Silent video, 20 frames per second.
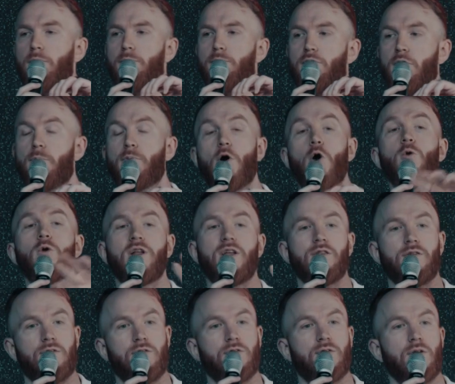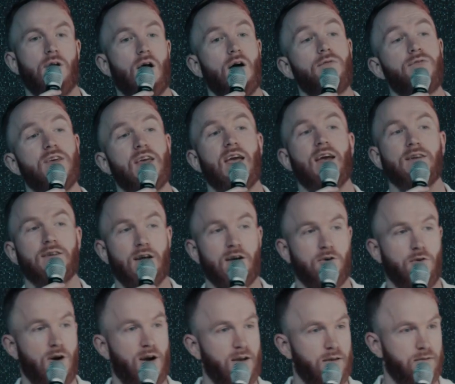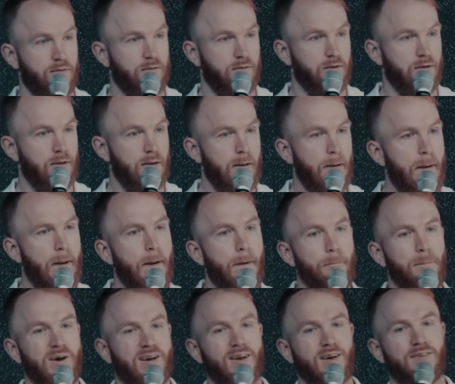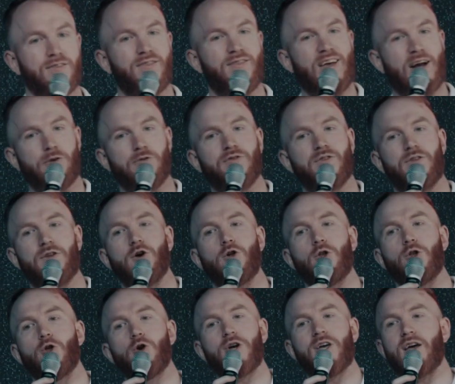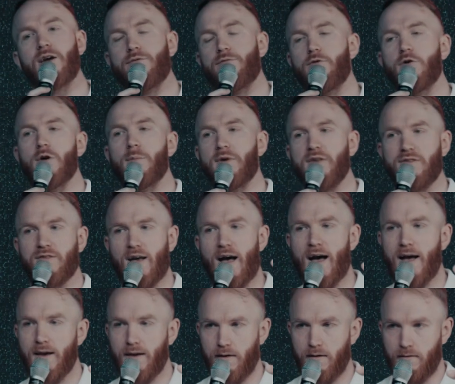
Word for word: proponents of the Antichrist because they're still looking for a Messiah.